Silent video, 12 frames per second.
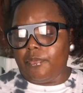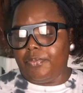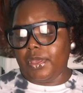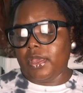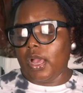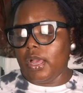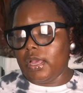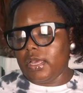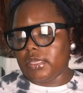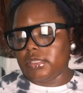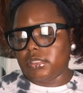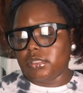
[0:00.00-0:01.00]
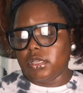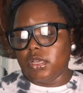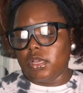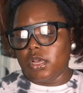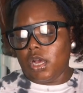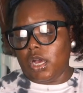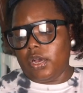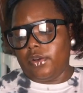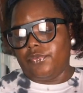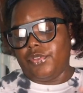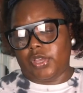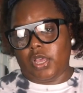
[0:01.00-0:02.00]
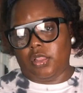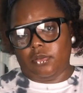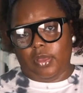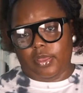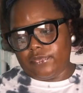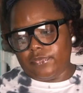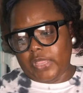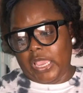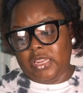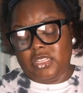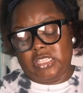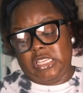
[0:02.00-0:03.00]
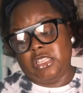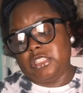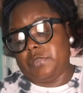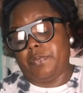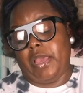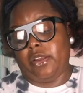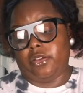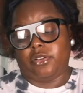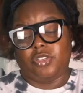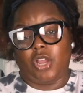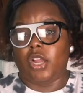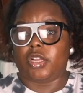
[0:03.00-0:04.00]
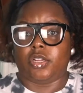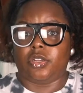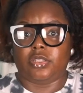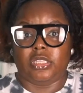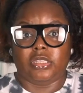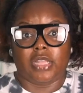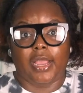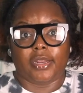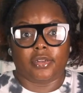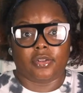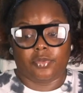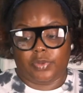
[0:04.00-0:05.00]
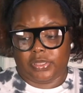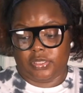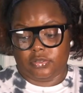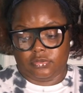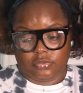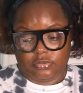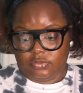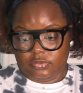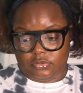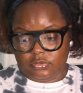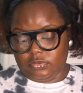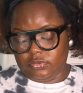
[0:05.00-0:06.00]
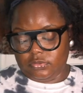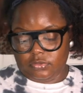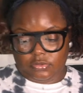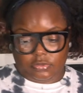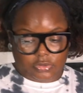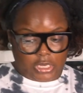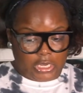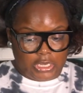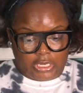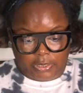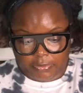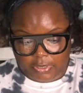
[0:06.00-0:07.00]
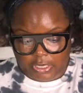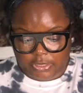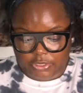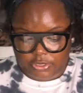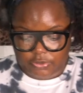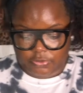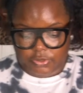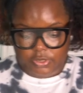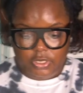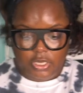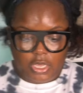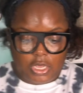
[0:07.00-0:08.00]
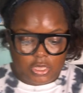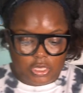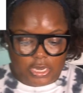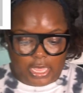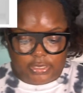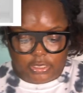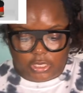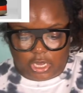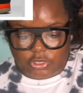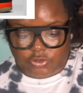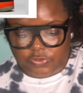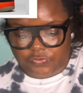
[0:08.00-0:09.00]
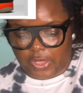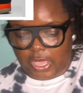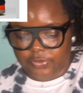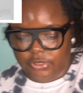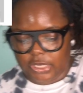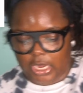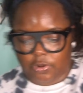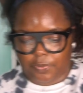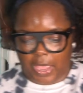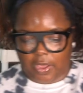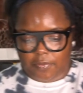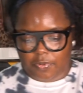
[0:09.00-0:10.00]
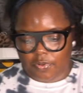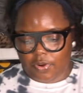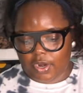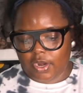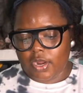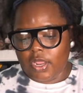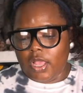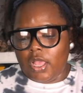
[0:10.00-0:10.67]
Because of the colorway. And it looks better, darker than lighter with the and the twos. The next is the Air Jordan 5 Shattered Backboard.